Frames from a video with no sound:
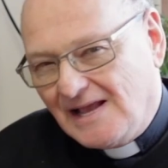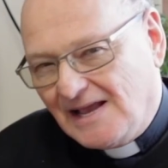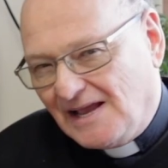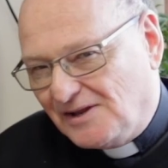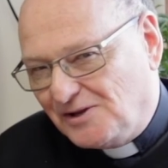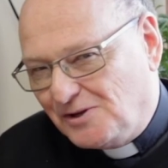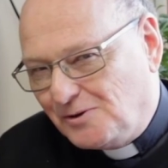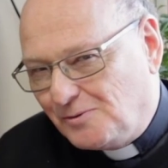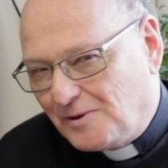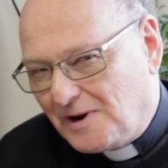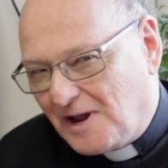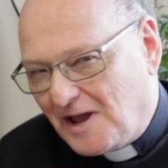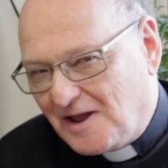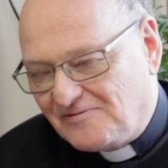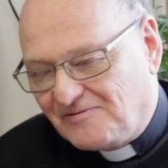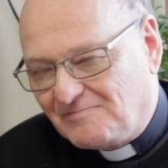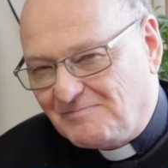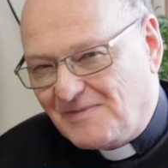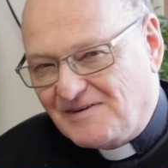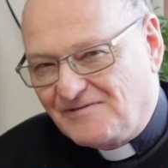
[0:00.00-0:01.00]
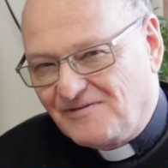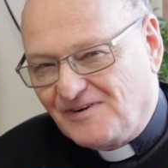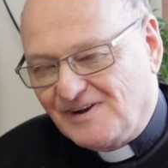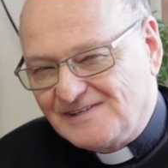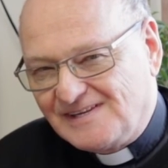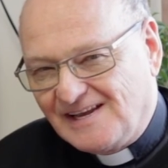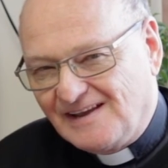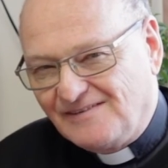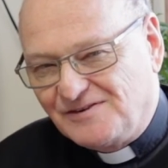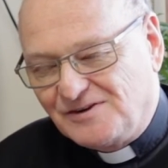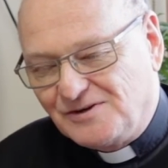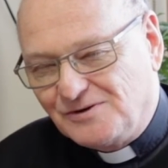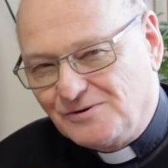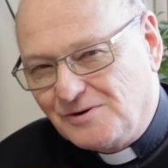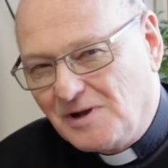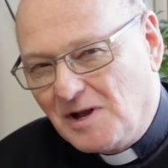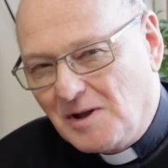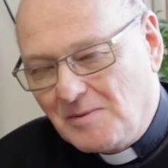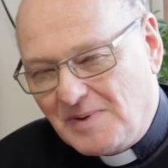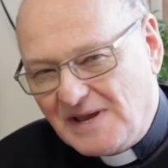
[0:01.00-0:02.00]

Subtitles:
And you and I, my friends, have to